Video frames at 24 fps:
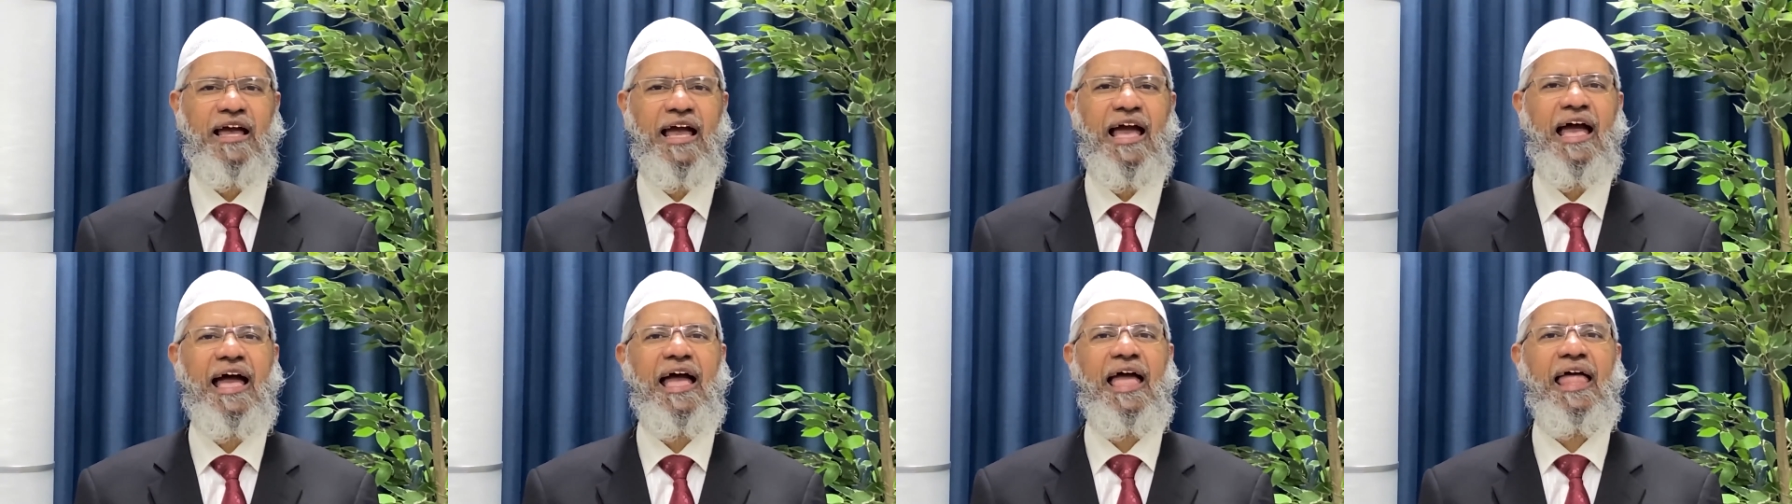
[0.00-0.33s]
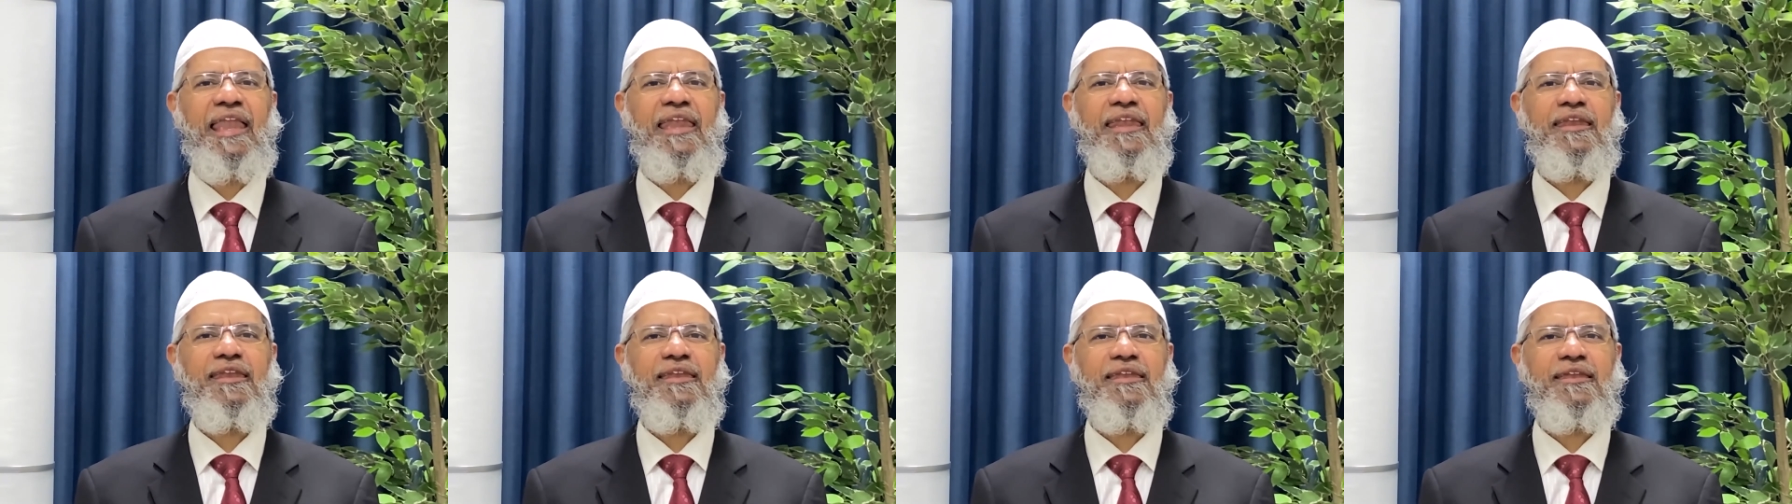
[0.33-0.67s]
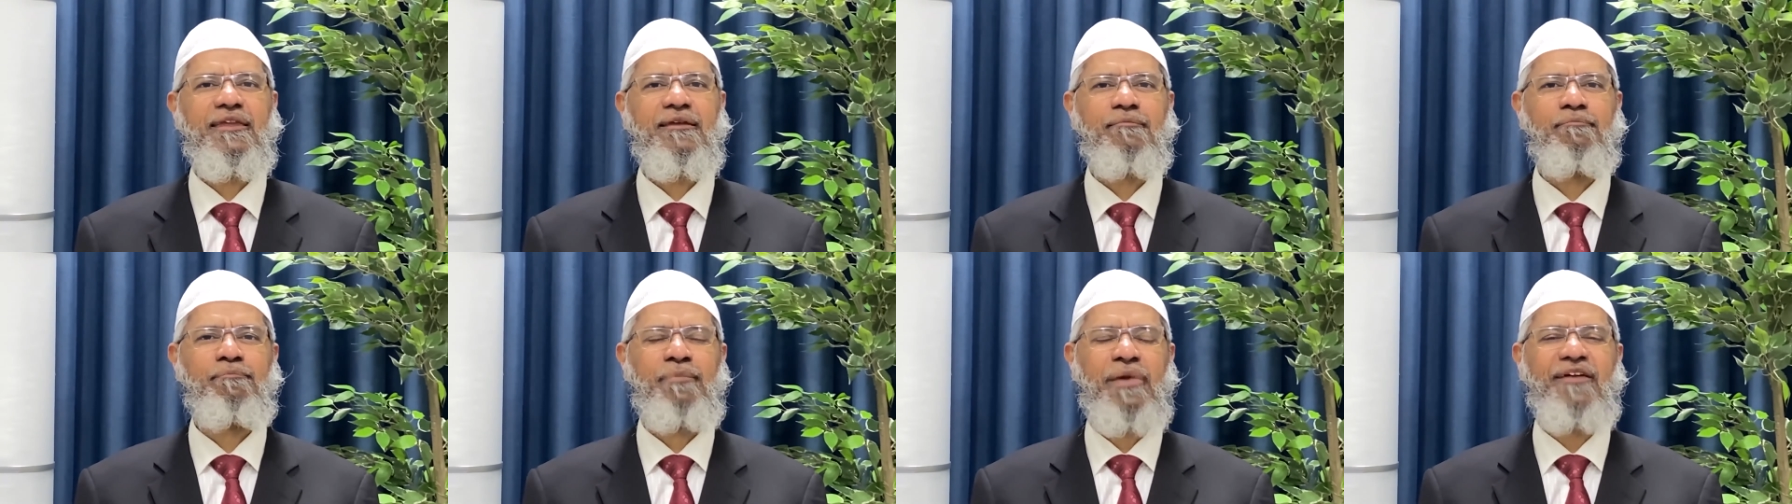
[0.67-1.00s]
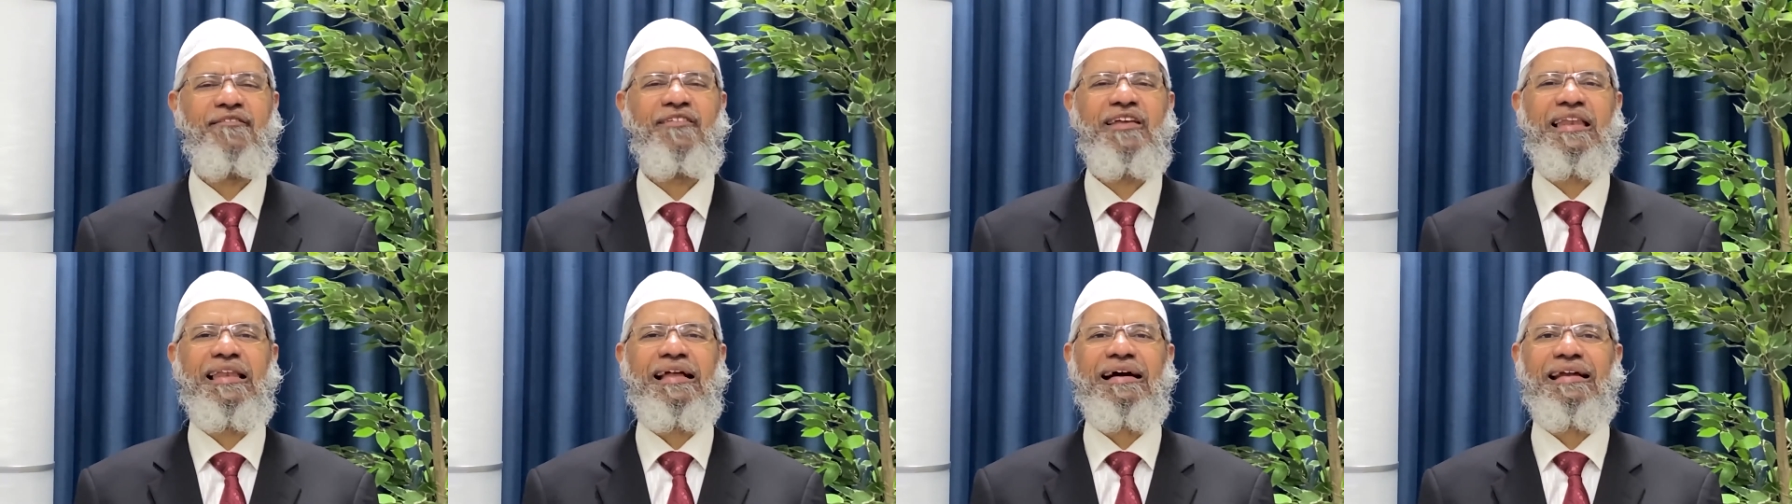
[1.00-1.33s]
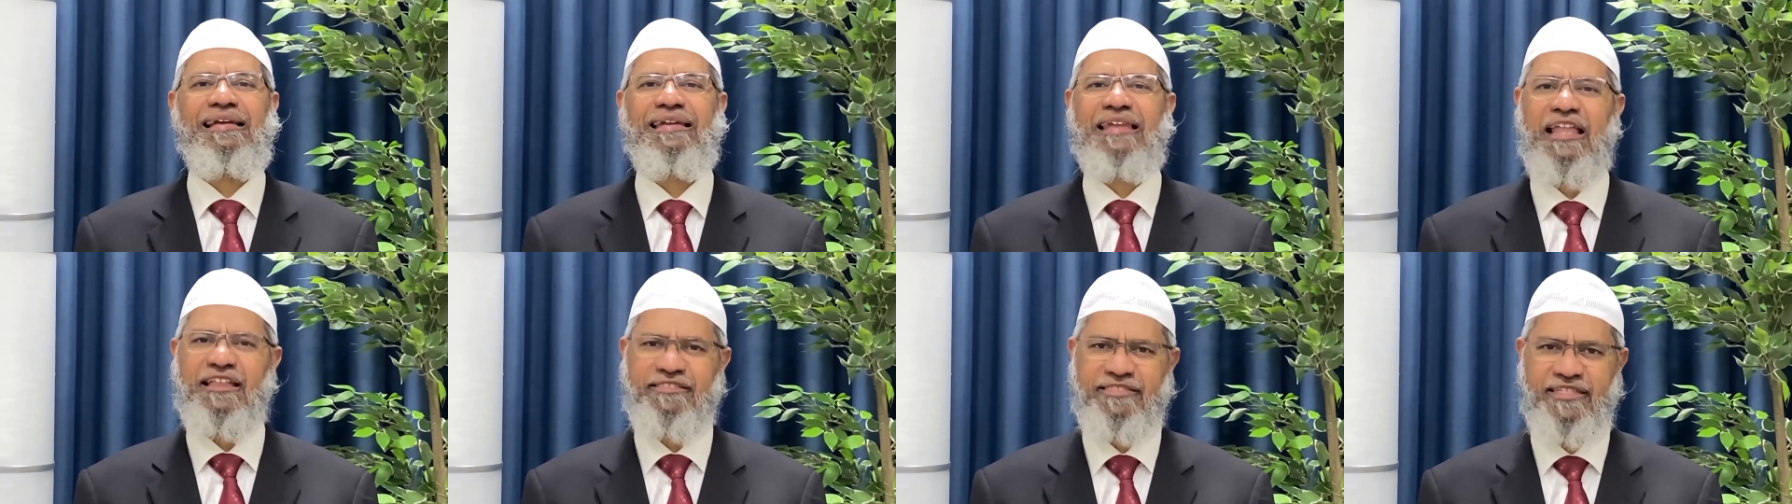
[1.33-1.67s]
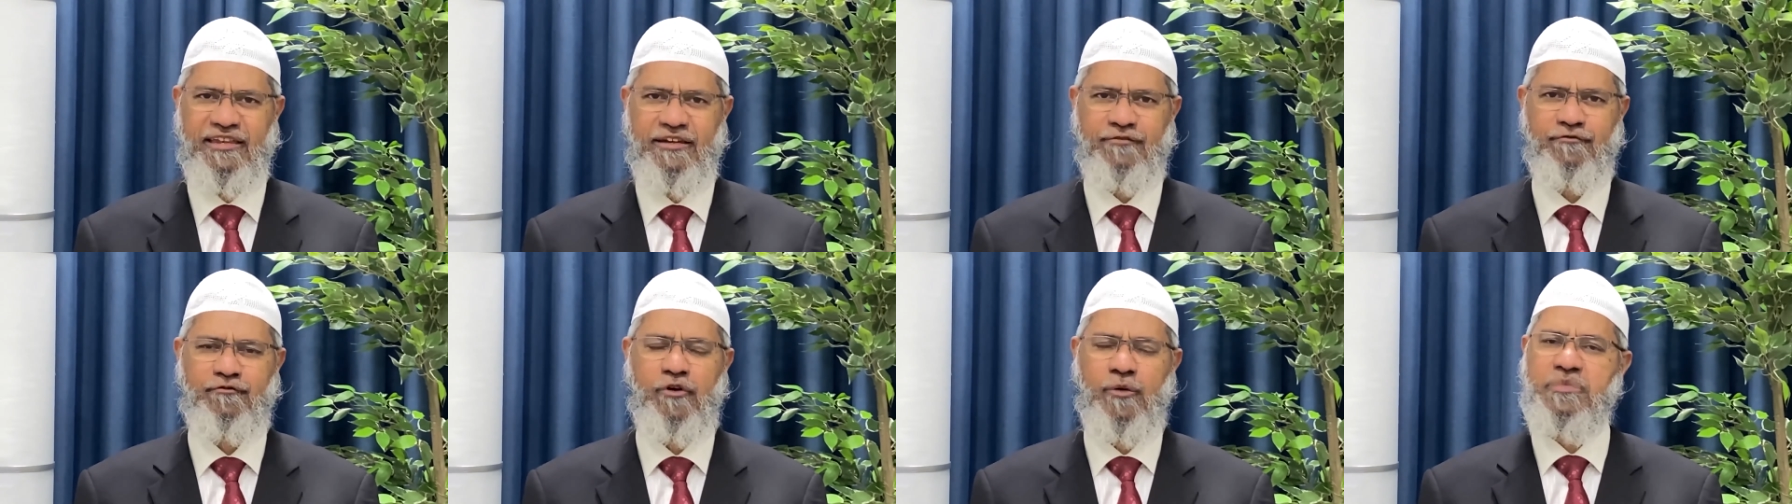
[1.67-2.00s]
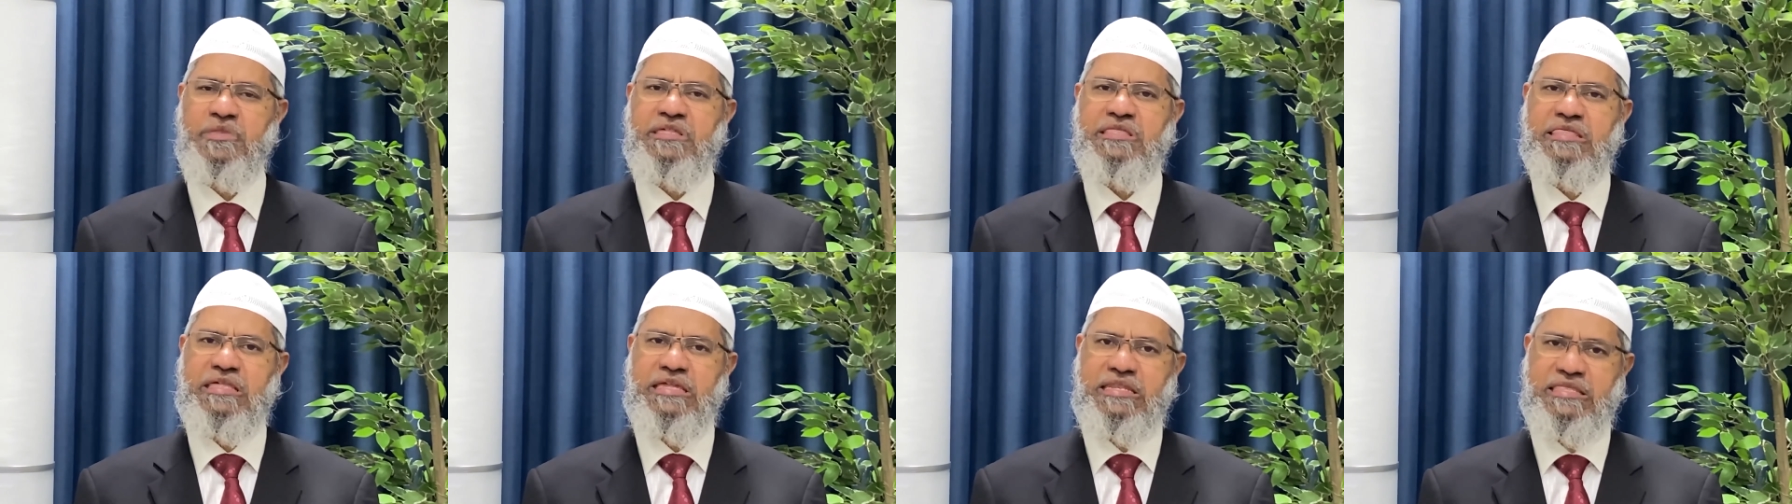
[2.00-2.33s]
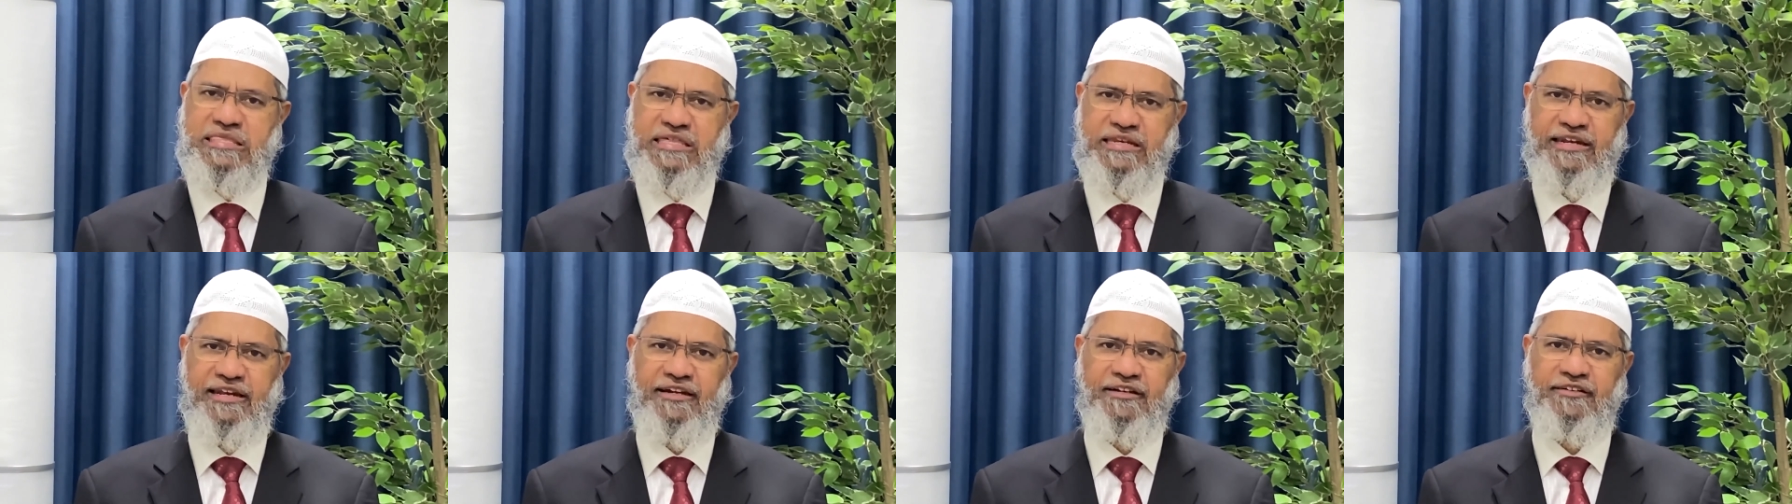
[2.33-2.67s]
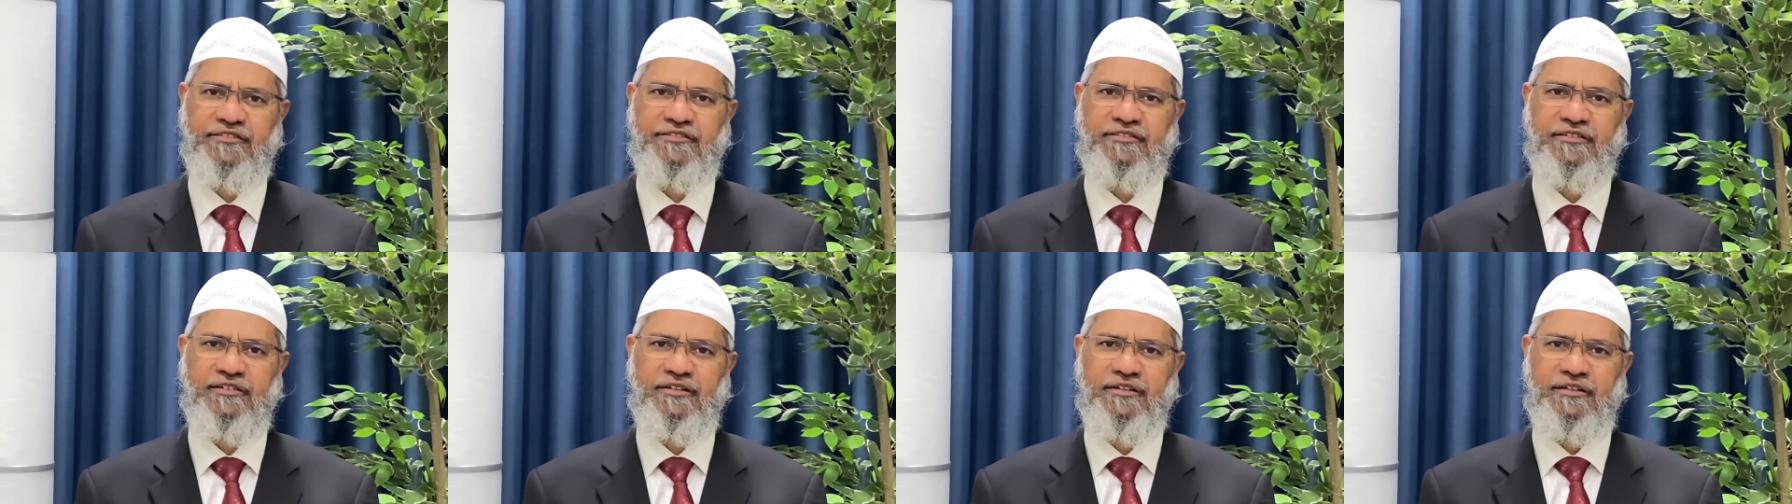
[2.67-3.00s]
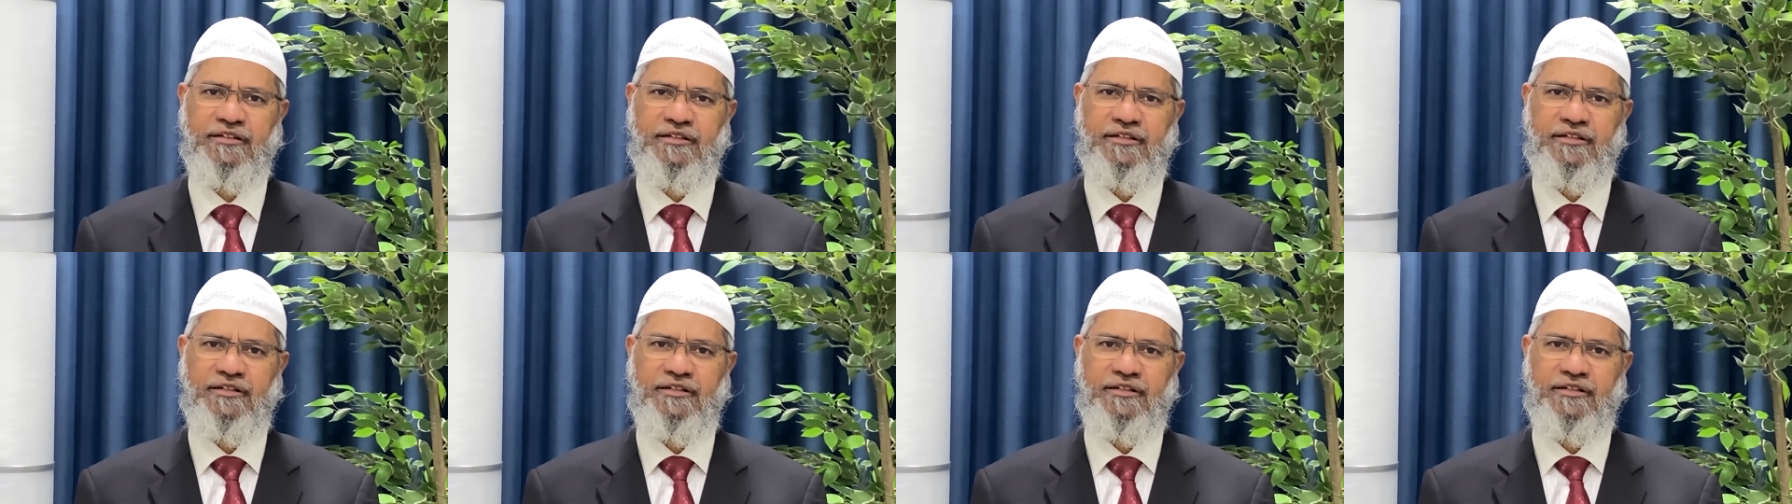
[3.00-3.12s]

And may we learn lesson from these incidents